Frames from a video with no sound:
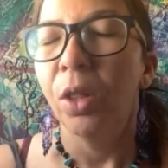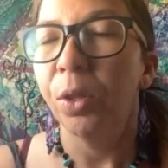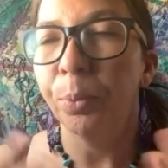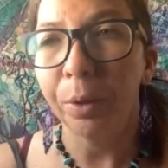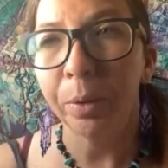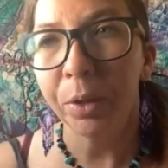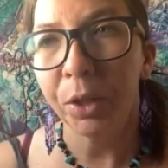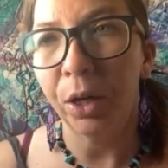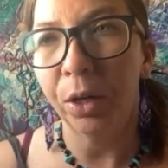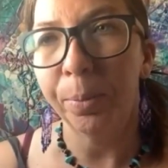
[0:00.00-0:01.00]
The premium
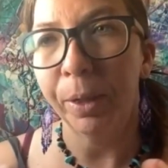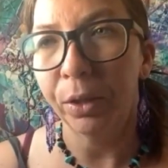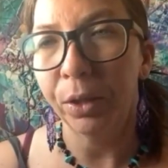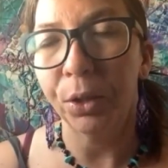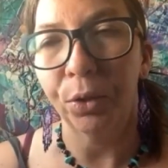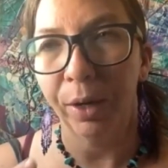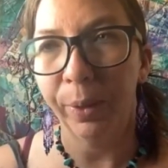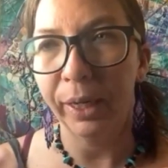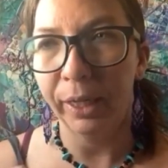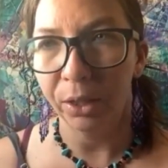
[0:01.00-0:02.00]
starter bundle is a great
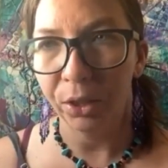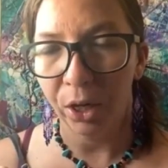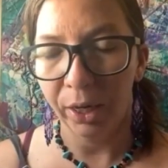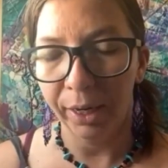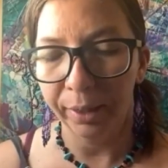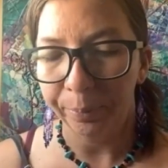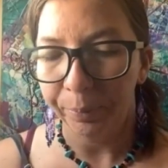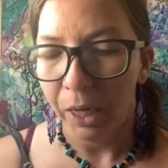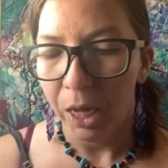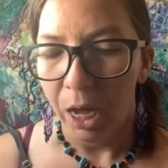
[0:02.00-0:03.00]
way to get started.
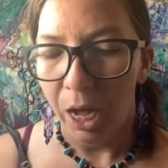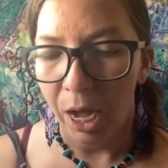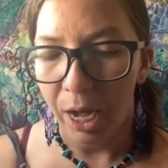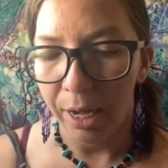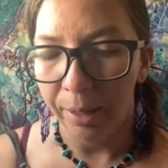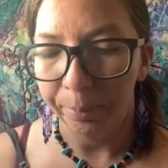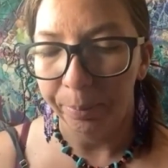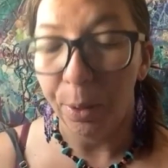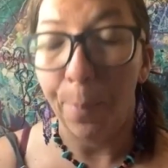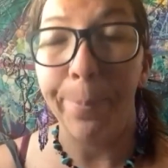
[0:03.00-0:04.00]

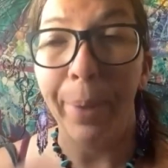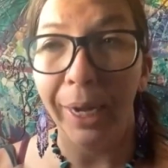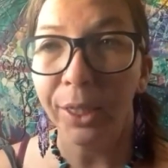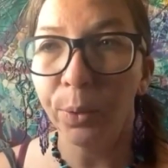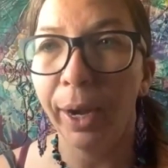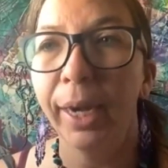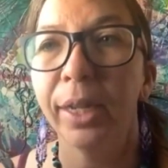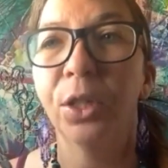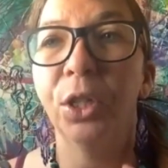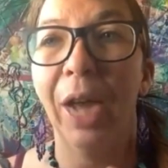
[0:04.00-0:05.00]
The best way
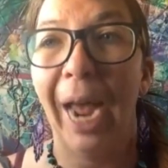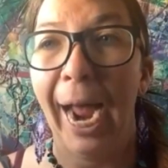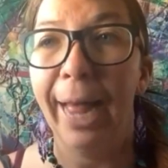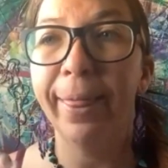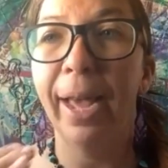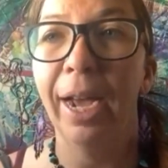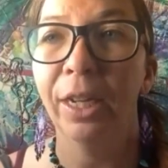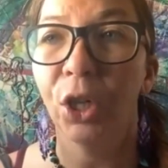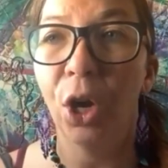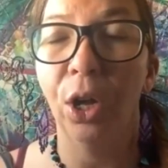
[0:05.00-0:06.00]
is to add
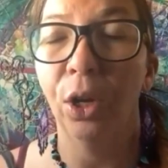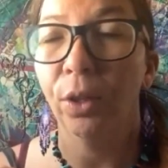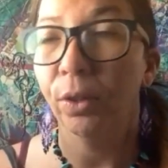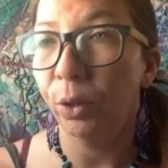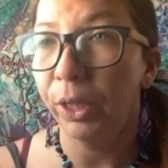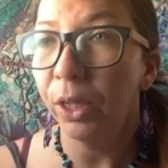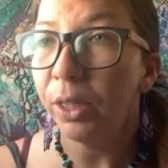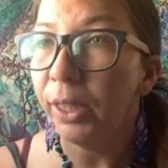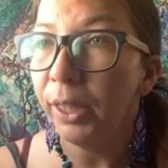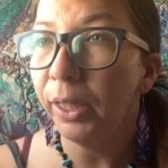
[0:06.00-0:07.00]
that on a
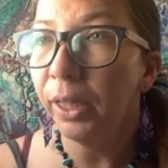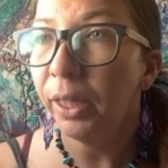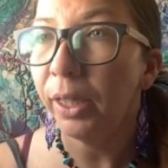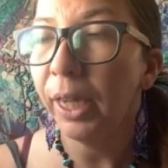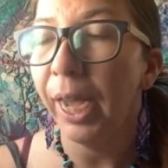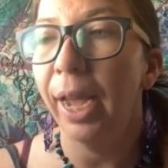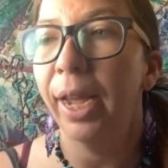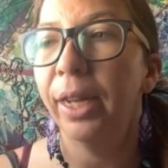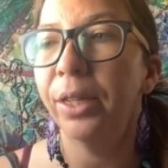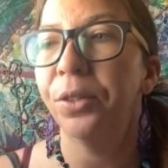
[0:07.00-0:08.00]
loyalty
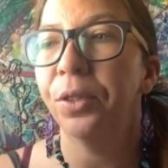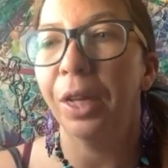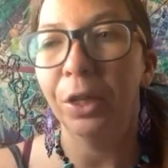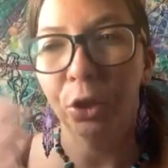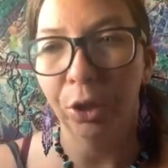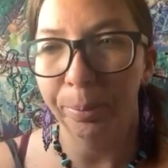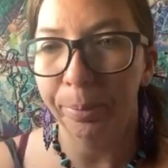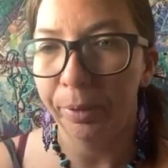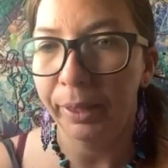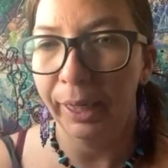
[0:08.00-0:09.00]
and then jump
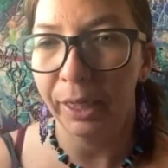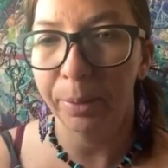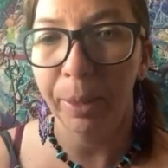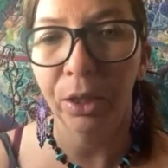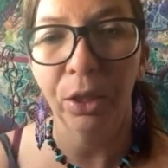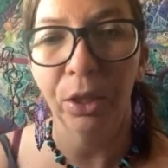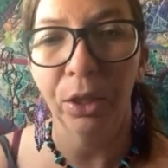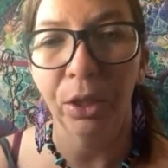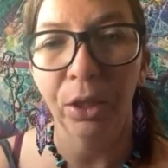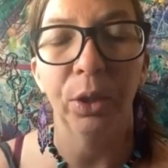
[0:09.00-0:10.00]
next month.
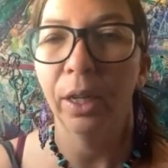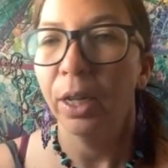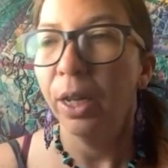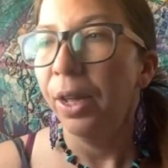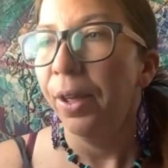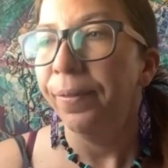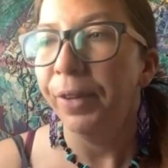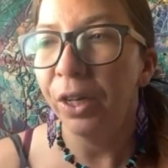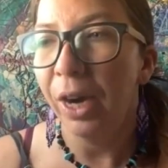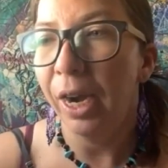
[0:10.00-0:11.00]
You can
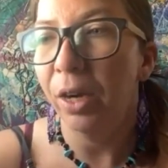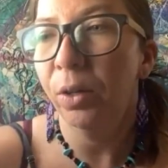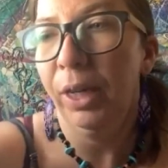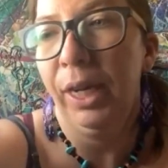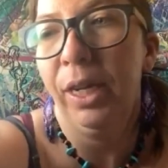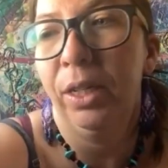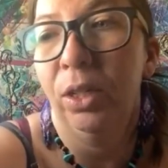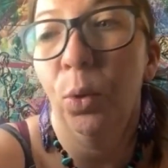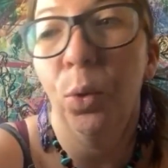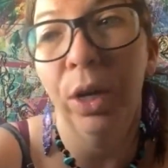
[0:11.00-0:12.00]
figure out,
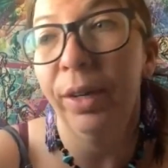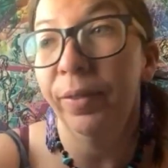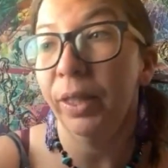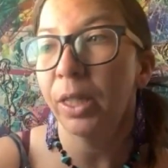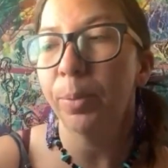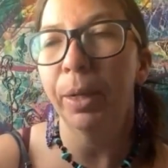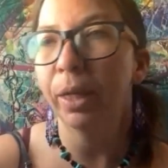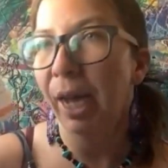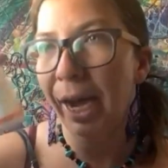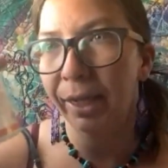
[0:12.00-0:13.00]
and or even this
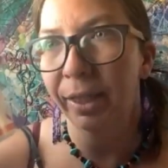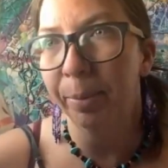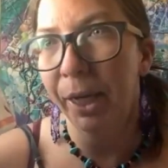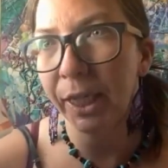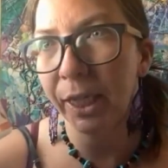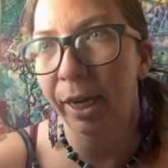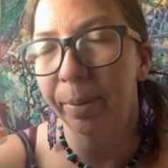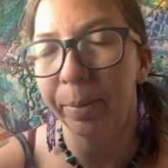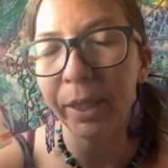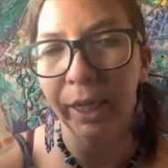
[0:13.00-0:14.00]
month, add some
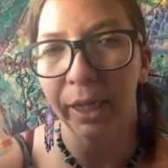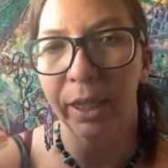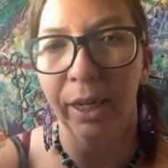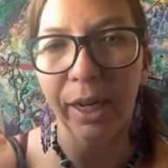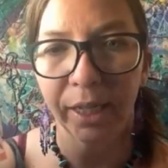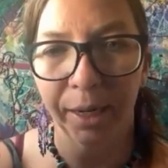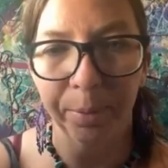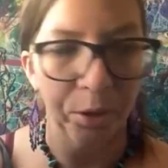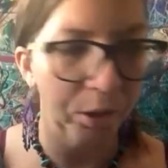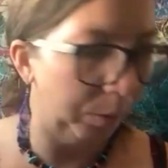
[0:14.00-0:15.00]
enzymes. Like I said,
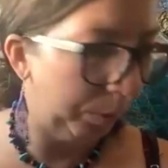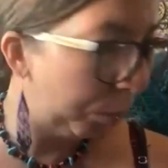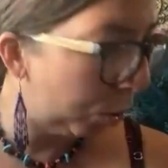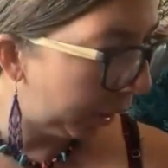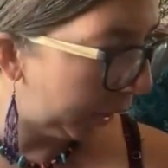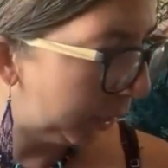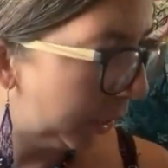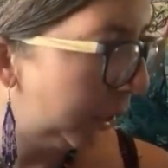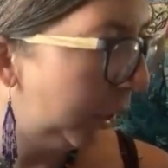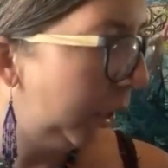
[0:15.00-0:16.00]
enzymes are so important.